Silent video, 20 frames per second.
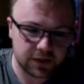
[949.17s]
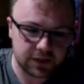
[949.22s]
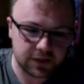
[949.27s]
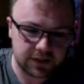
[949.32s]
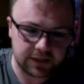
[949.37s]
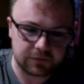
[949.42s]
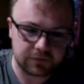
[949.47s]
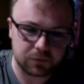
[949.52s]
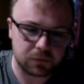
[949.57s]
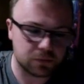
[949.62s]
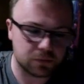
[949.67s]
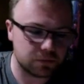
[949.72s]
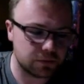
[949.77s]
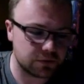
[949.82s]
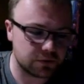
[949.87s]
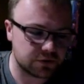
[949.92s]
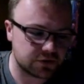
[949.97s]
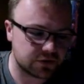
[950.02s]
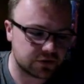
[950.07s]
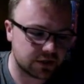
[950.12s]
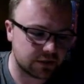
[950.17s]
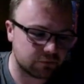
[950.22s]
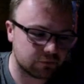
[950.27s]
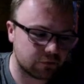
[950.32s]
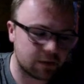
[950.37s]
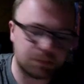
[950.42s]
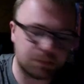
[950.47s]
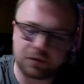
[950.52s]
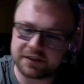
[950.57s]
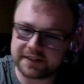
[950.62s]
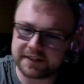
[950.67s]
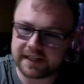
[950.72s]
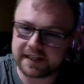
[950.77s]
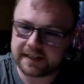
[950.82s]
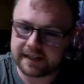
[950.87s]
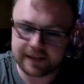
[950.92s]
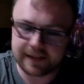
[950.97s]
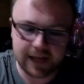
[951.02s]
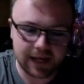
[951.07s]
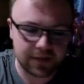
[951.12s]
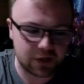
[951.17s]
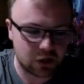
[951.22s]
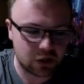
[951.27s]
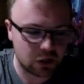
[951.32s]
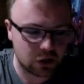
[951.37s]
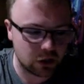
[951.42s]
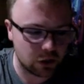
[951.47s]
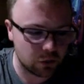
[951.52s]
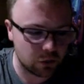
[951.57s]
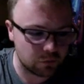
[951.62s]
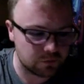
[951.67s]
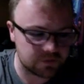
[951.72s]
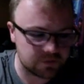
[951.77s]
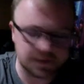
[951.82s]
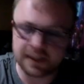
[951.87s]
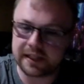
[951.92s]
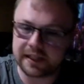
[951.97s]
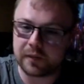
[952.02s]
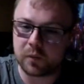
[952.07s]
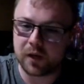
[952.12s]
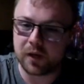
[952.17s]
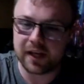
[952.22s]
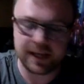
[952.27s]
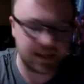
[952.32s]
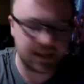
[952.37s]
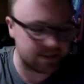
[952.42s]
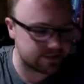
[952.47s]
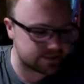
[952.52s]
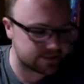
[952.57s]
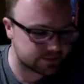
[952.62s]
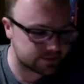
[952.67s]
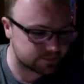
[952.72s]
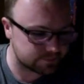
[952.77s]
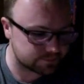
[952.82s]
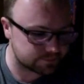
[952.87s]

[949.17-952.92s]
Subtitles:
They've almost like represented that in the clothes that he wears.